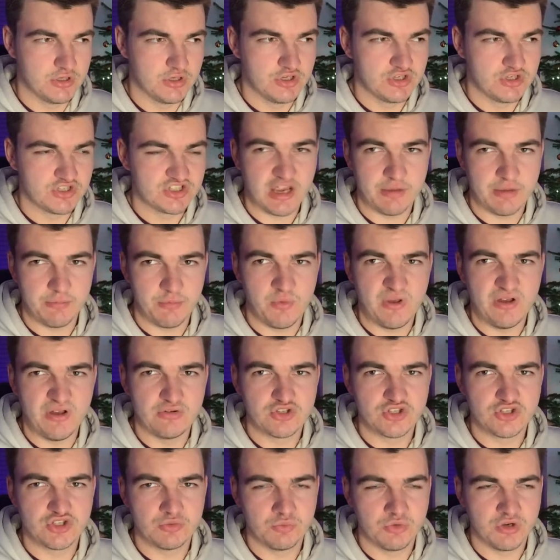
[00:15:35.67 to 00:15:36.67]
Simon
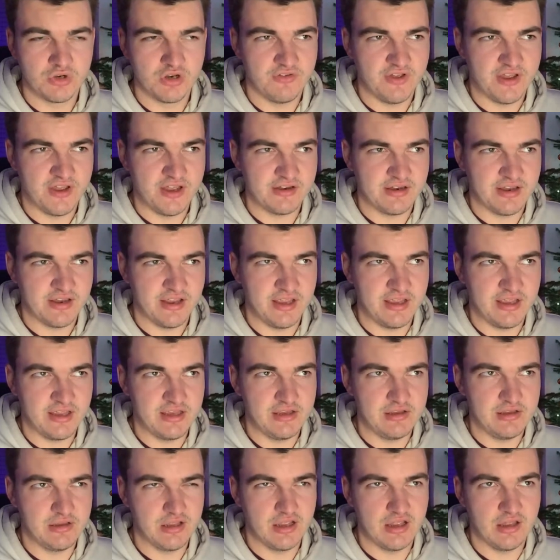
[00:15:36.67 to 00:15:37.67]
Wilson would have had
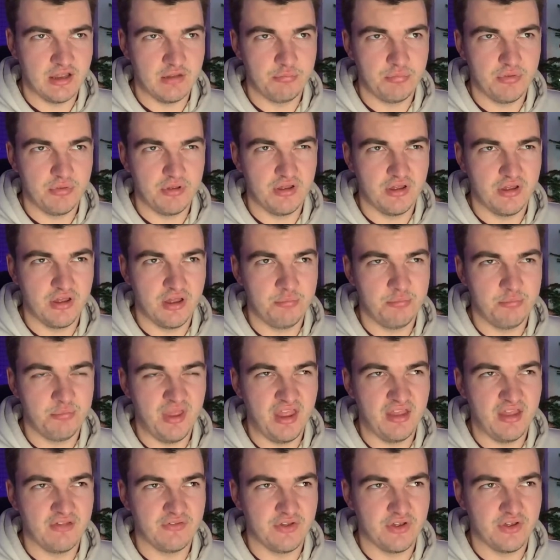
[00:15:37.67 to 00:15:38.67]
a
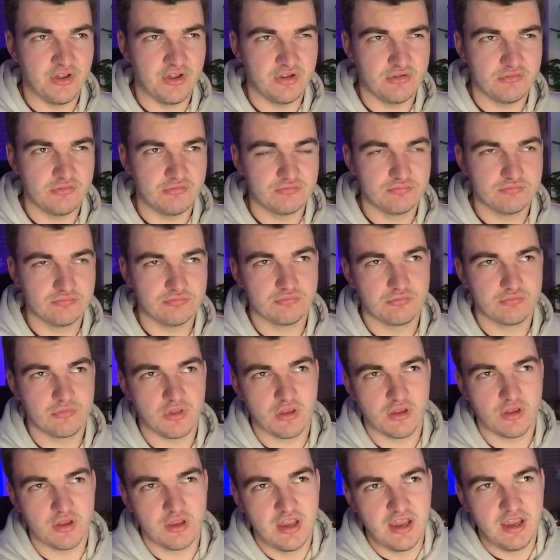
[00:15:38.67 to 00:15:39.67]
bit of
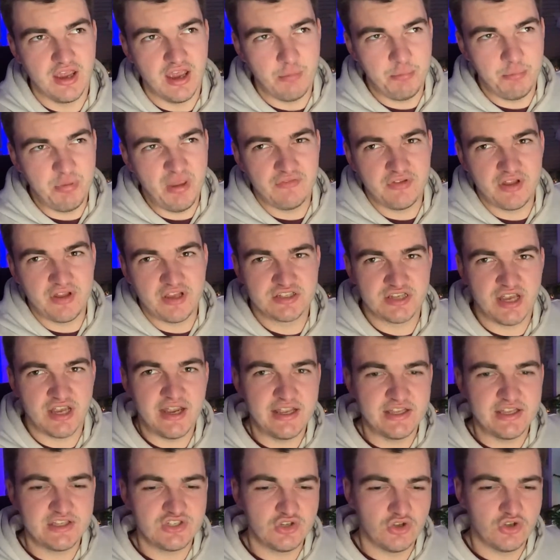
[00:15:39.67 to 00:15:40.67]
an
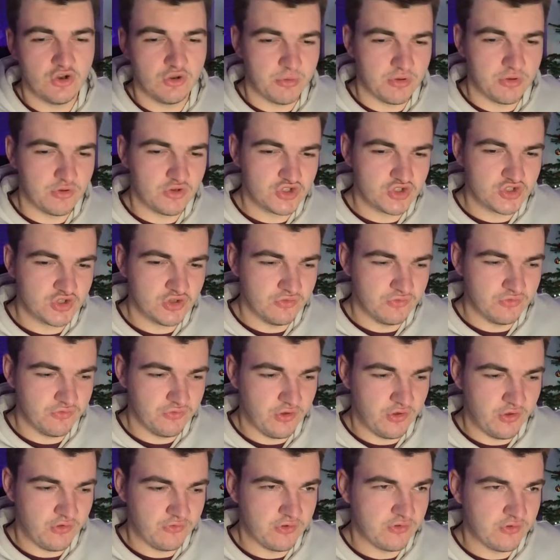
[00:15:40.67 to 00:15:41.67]
anxiety almost of
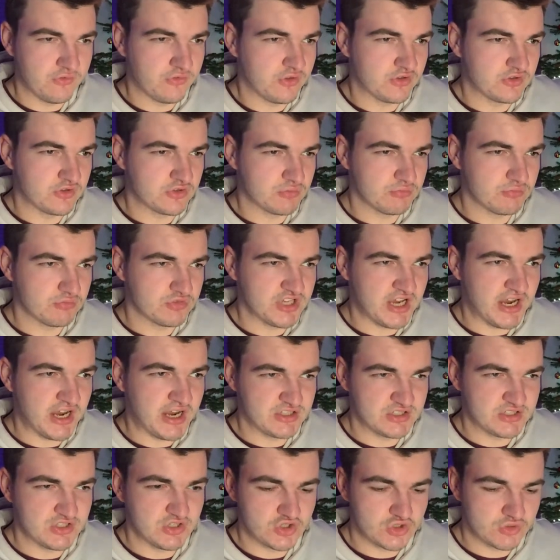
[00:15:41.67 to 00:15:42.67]
the
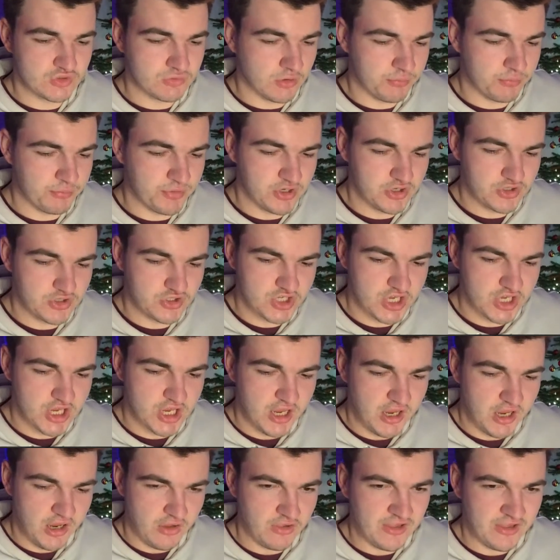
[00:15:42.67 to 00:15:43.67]
size of the squad, because
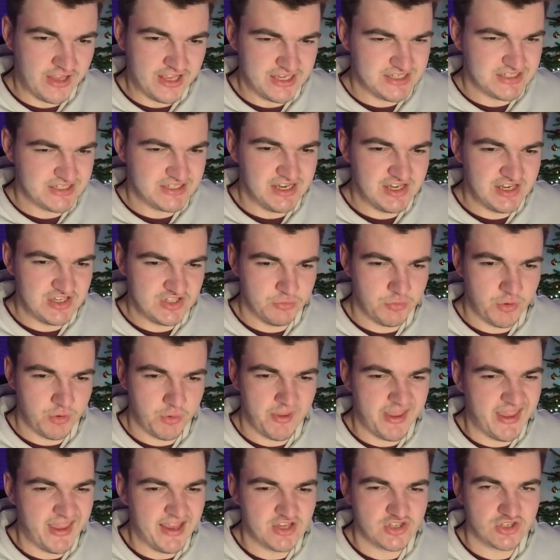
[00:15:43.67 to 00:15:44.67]
last season we were
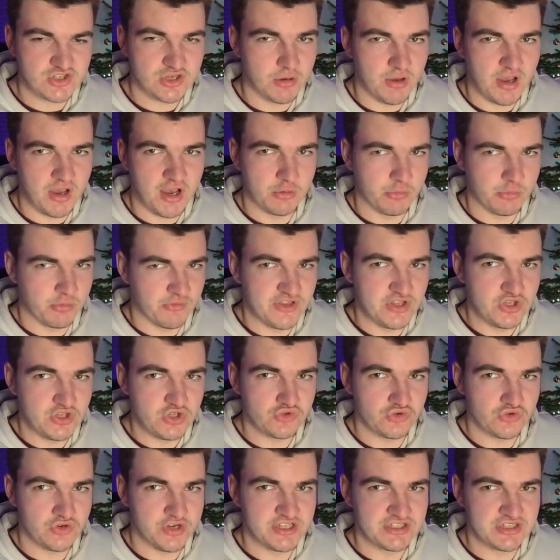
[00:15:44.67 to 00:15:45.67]
hit so hard with
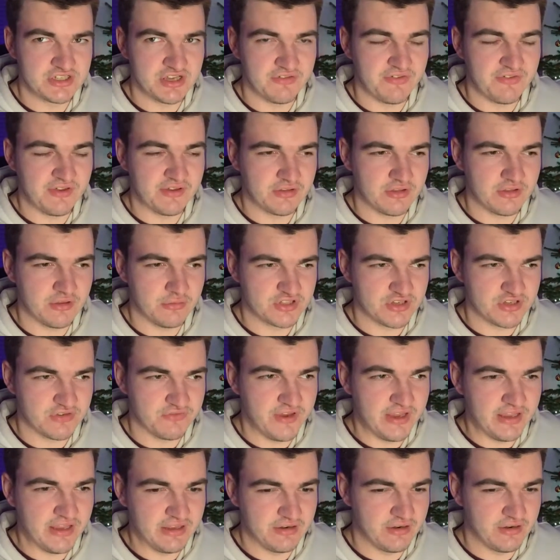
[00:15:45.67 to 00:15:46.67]
injuries. I think there was a
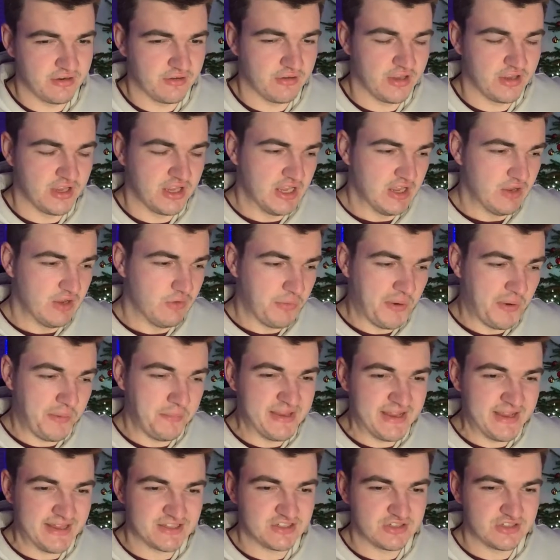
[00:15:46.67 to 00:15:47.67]
feeling that when we
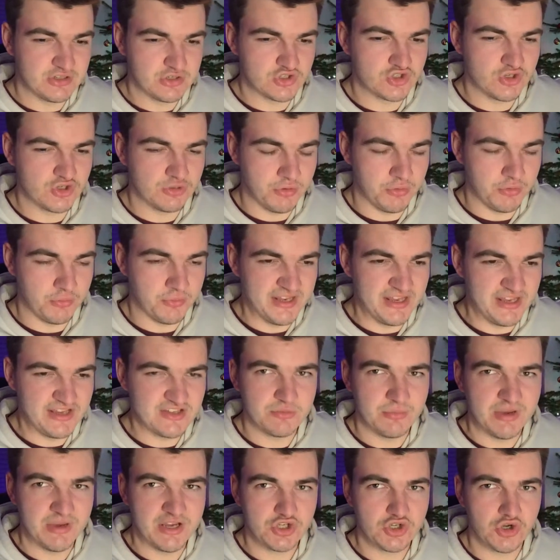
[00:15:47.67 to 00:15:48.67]
get to the summer, we need
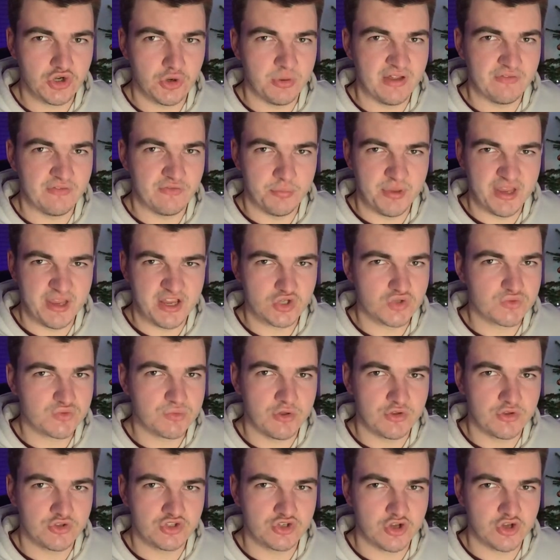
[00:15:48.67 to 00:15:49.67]
to make sure we have a big
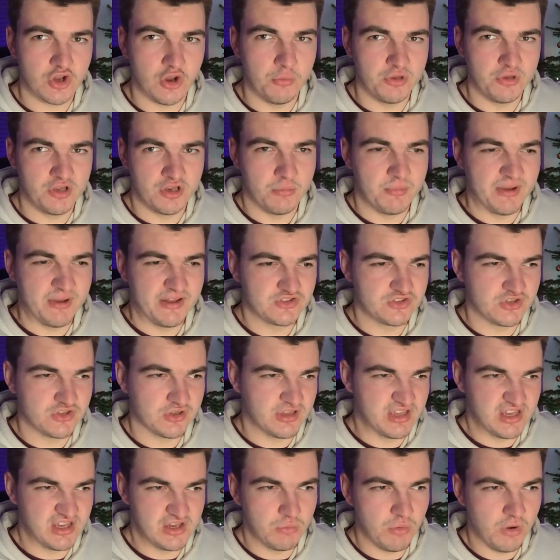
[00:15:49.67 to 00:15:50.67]
squad to cope with the demands of
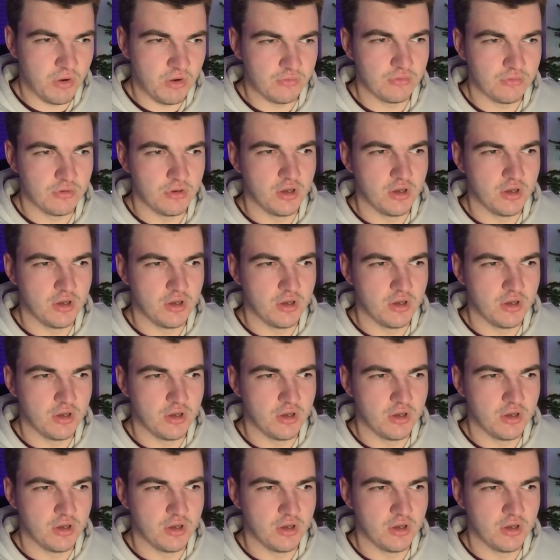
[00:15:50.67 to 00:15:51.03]
League One.